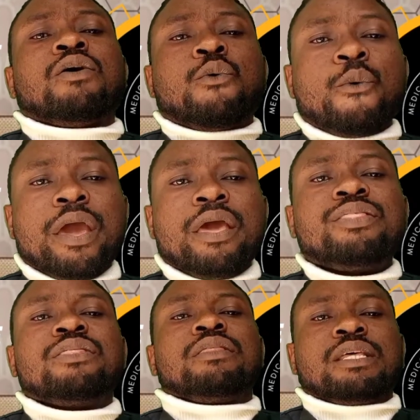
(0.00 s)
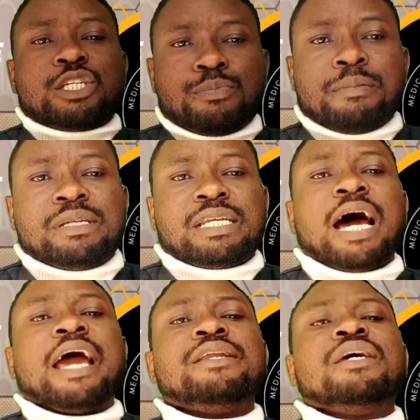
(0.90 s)
with the
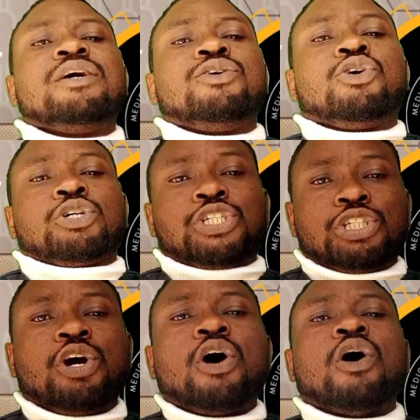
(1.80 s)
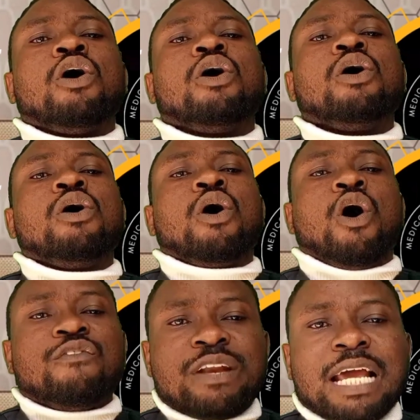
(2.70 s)
spermicide, you're sure
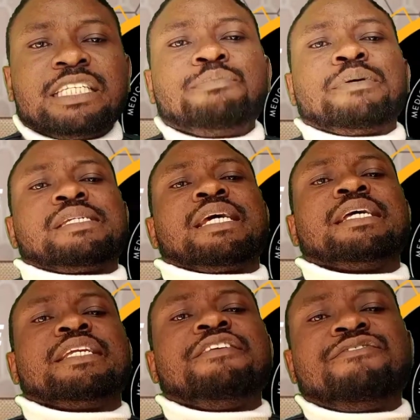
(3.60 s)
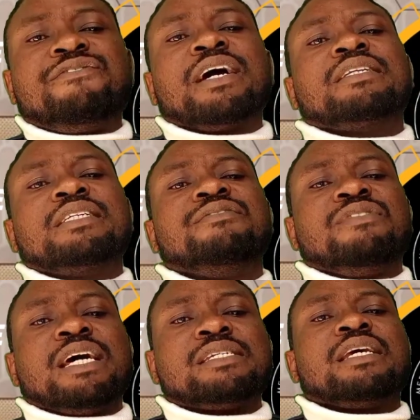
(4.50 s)
of 90%
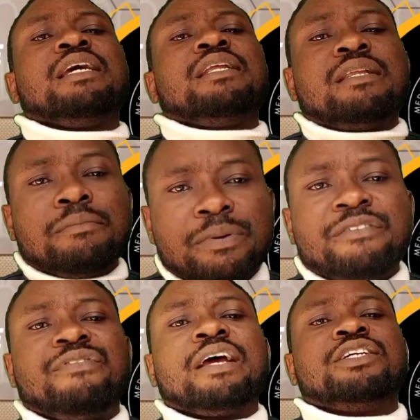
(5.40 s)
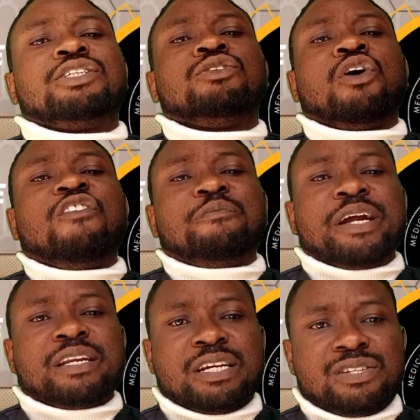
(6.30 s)
effectiveness in prevention of
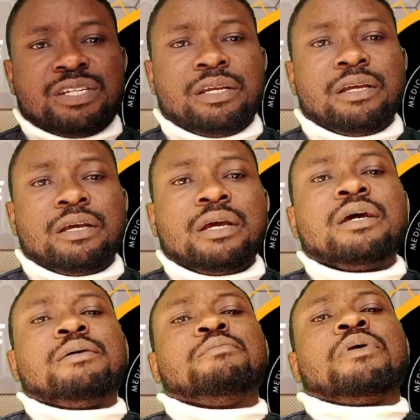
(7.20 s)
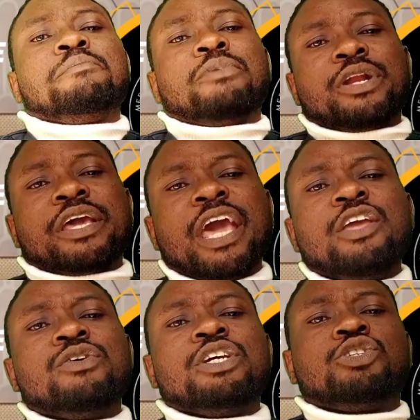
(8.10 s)
pregnancy. But again,
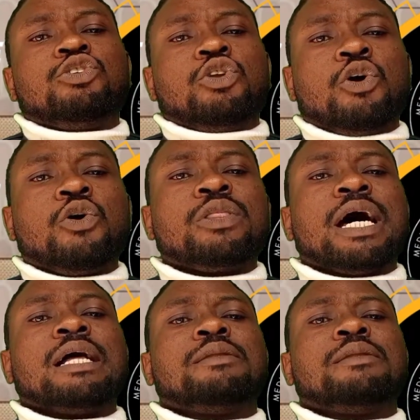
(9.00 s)
you need to know that